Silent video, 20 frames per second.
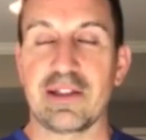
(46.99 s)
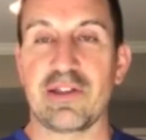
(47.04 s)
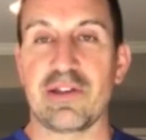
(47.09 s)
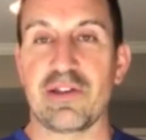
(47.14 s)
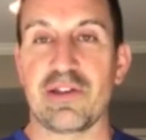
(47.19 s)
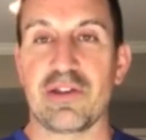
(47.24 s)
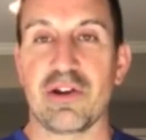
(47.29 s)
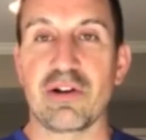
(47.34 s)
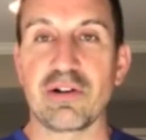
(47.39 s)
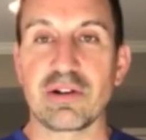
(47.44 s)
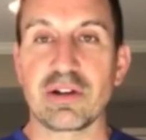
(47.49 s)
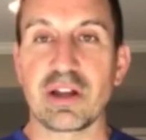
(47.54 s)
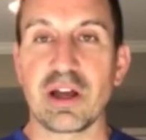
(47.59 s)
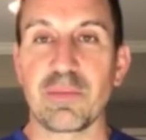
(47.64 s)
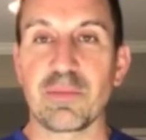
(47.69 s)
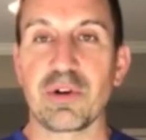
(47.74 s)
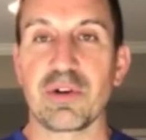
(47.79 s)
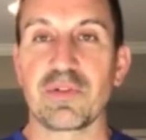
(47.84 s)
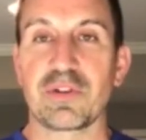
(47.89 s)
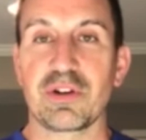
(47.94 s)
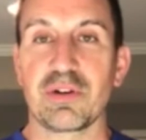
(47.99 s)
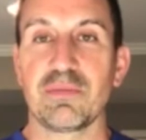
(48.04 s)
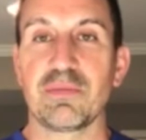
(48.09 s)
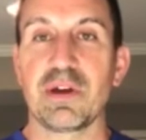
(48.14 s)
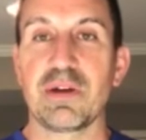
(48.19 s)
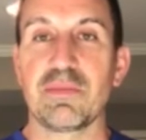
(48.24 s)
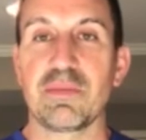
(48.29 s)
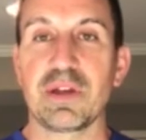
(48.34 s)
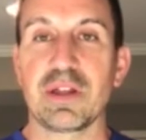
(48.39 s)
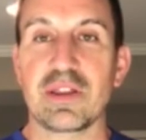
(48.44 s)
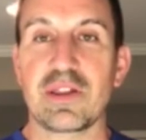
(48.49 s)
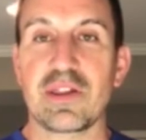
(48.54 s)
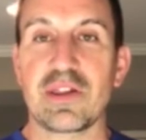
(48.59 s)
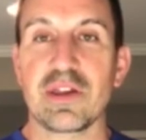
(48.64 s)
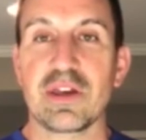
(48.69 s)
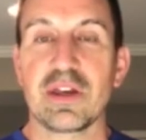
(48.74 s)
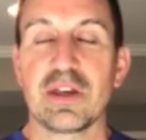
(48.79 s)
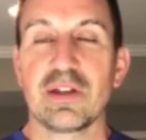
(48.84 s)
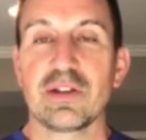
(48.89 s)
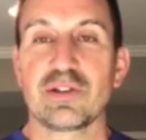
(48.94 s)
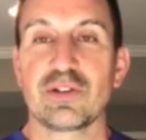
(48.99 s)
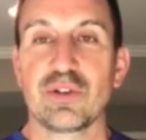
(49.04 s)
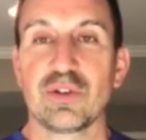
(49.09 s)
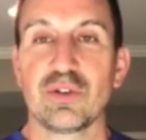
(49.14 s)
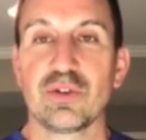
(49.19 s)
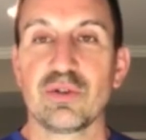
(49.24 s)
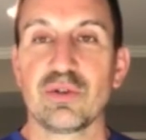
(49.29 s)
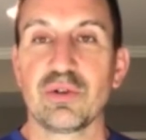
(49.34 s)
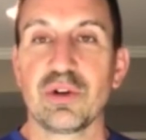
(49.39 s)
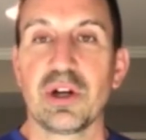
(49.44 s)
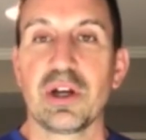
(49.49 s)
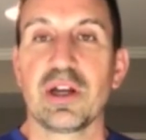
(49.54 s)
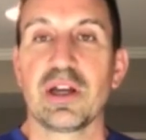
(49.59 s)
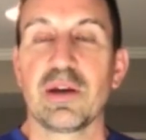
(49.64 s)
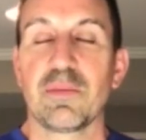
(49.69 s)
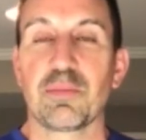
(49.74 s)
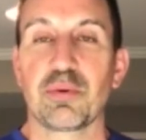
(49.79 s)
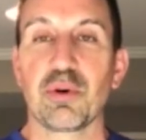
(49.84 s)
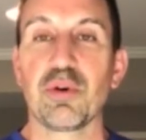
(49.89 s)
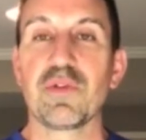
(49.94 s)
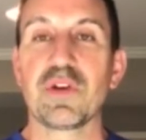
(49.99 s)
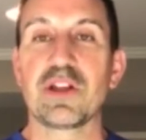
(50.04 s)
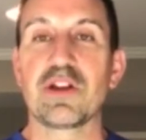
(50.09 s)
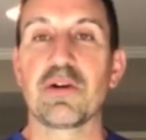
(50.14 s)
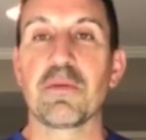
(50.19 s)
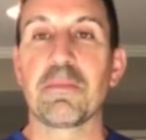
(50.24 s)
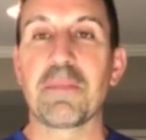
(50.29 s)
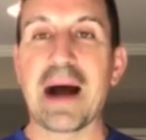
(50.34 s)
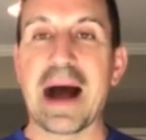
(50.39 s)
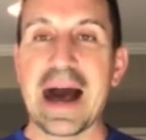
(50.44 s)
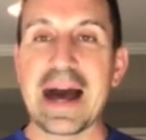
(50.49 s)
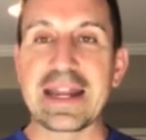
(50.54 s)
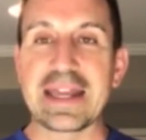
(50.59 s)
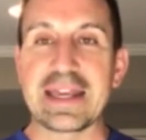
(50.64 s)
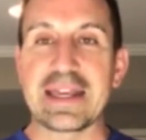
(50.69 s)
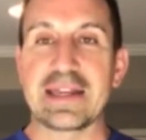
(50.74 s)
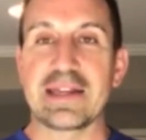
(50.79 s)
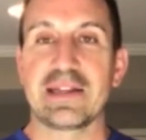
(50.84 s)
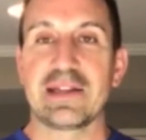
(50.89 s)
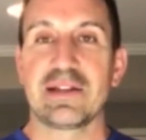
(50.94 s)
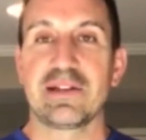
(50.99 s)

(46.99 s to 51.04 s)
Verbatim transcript: That's a certain number of commitments to improving your body